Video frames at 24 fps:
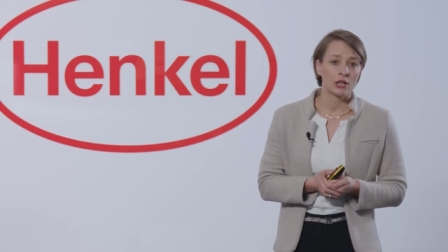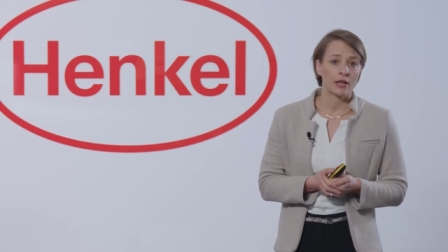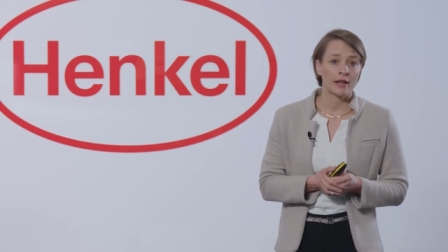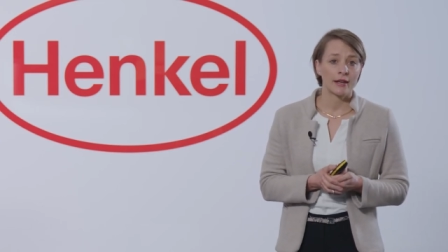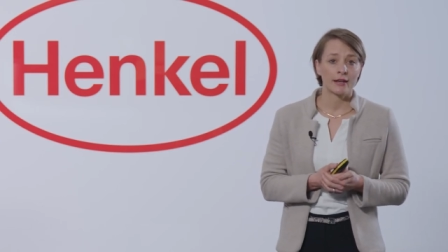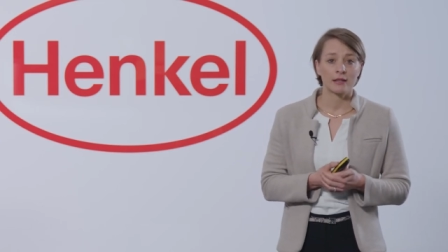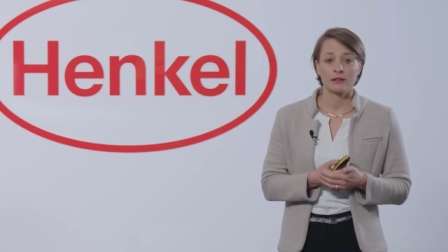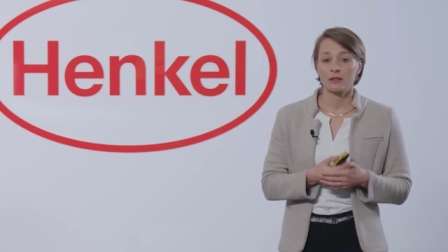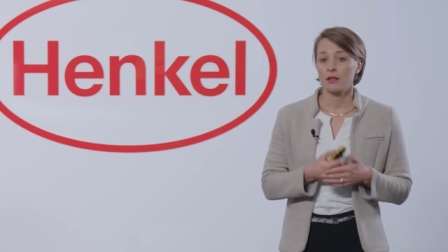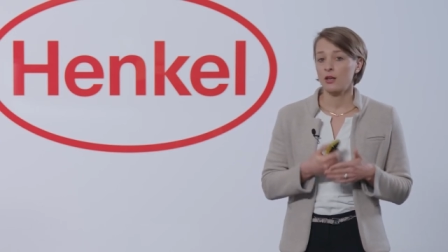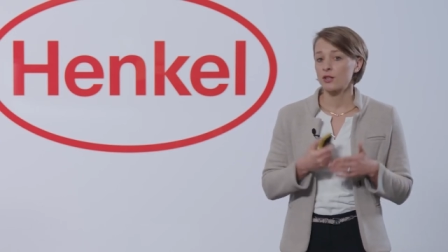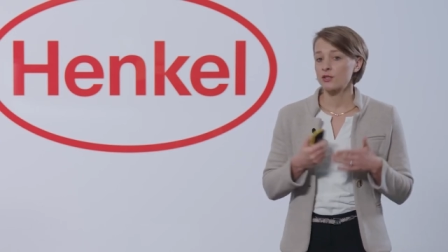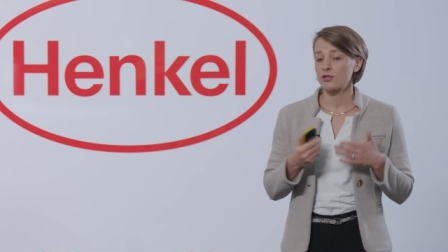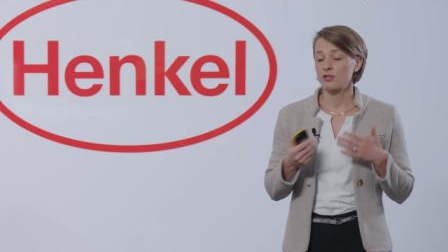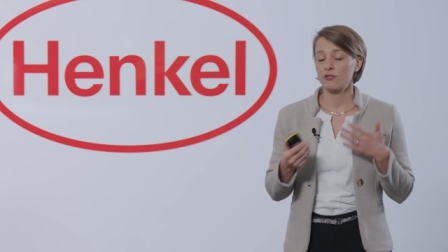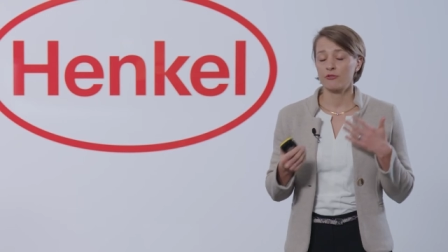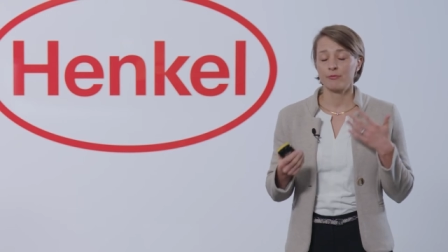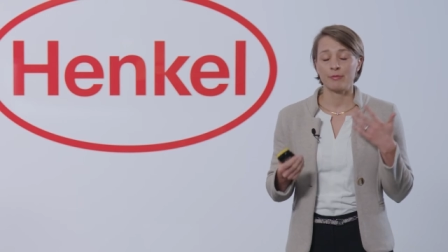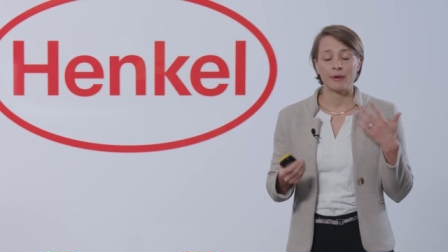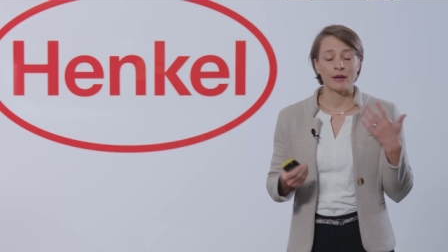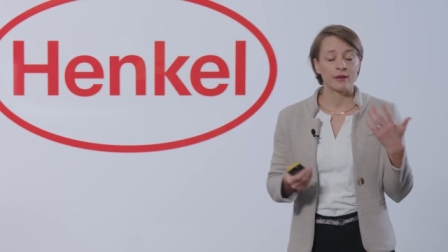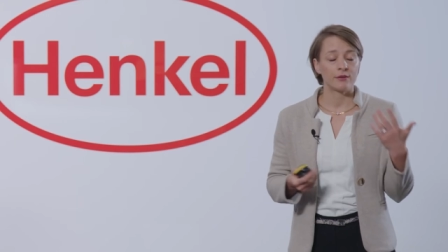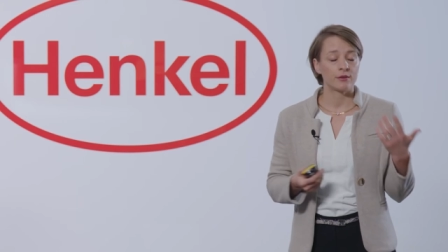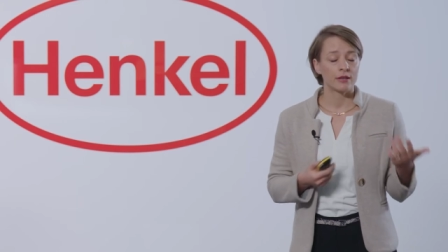like loss
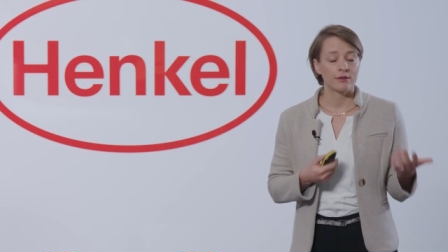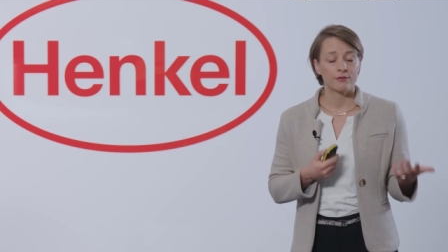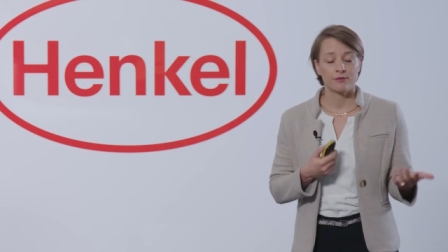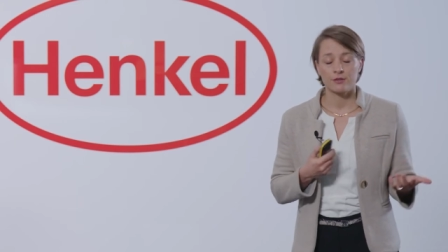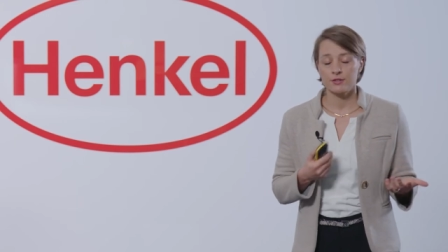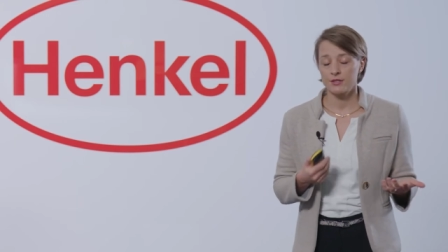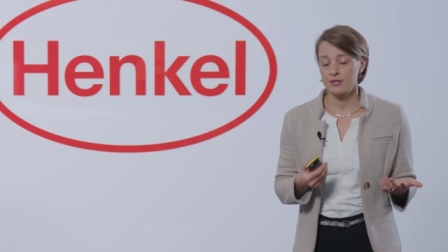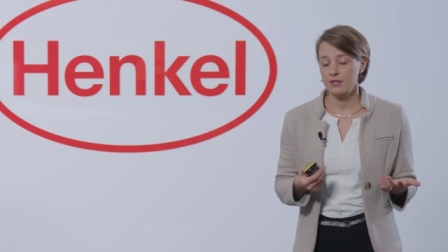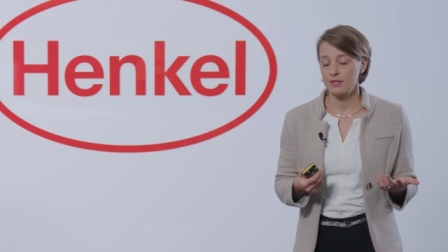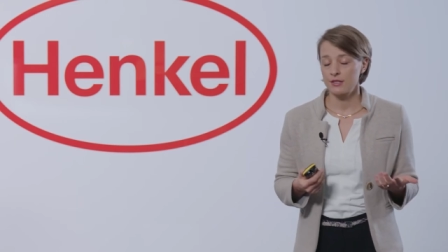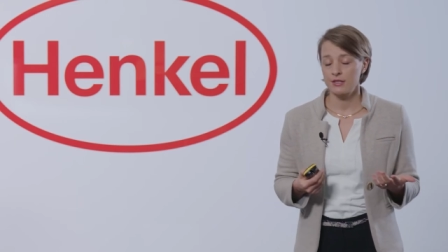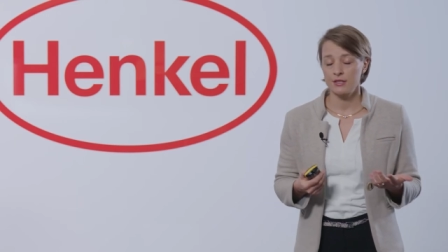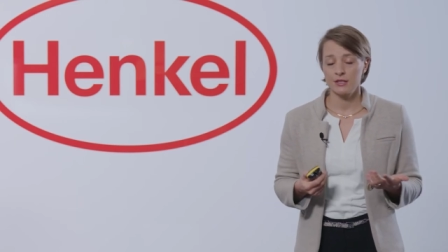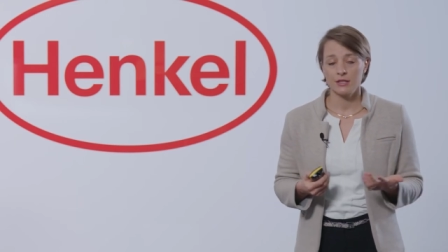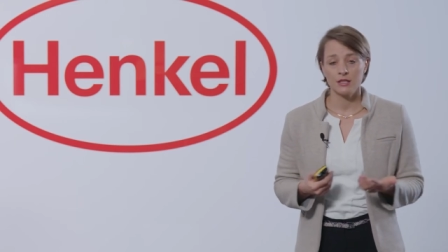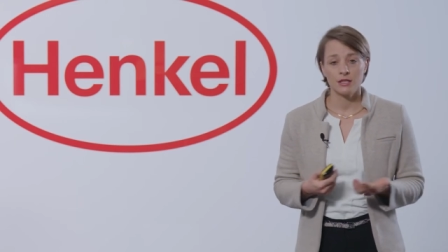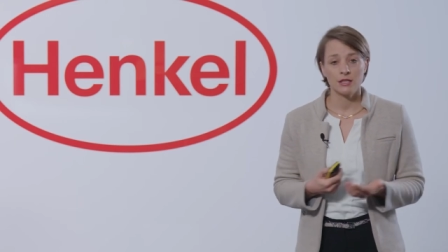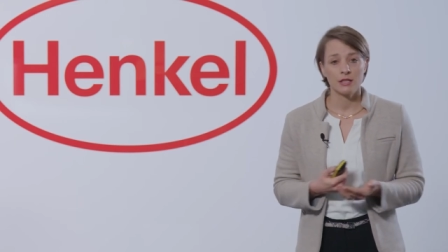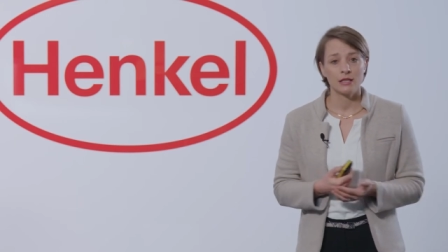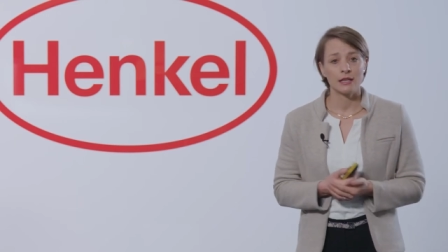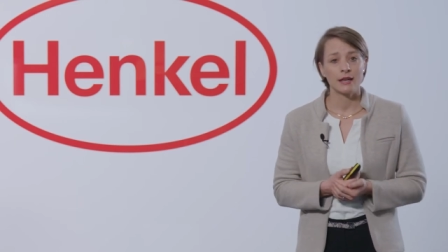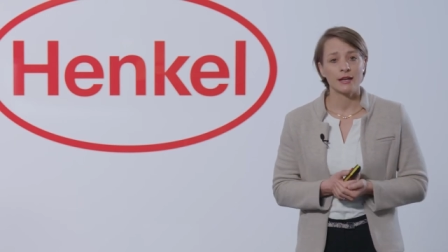of biodiversity,